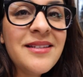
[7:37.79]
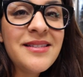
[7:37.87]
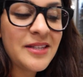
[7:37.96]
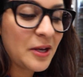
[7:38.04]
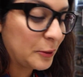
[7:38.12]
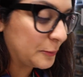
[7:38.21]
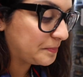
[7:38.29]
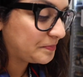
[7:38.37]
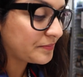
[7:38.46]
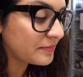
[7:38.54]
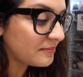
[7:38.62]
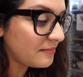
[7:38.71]
So
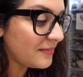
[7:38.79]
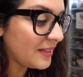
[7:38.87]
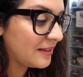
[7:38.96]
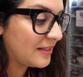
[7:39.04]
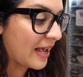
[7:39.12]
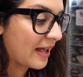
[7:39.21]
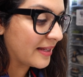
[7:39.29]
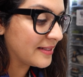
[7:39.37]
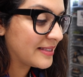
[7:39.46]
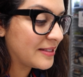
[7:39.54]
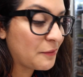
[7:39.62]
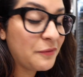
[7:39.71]
yeah,
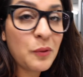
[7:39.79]
it's